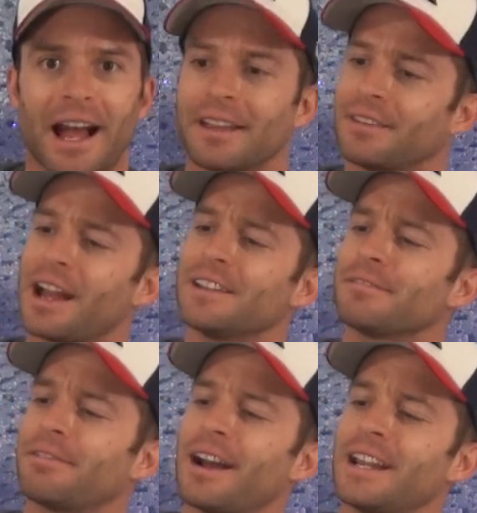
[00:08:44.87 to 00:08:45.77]
I didn't
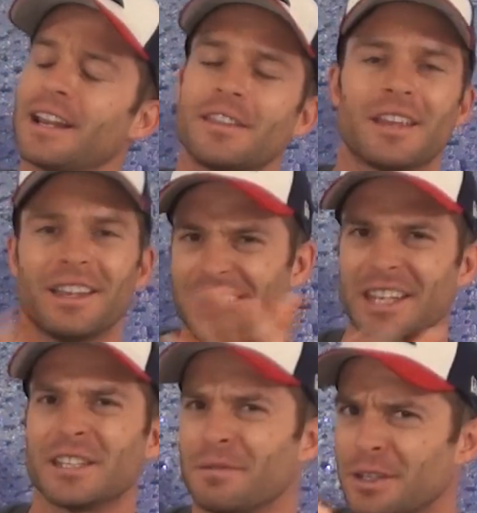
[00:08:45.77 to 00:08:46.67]
find any of the
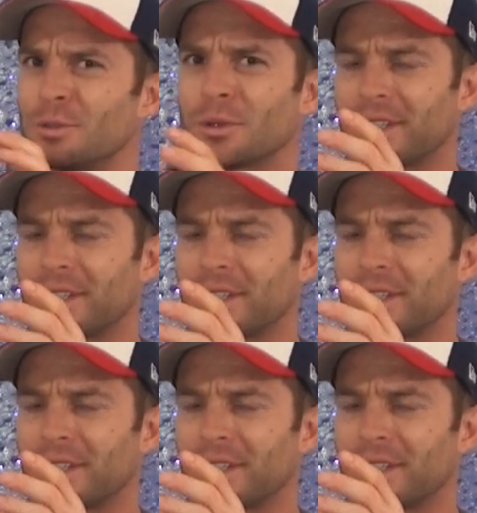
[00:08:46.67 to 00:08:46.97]
individual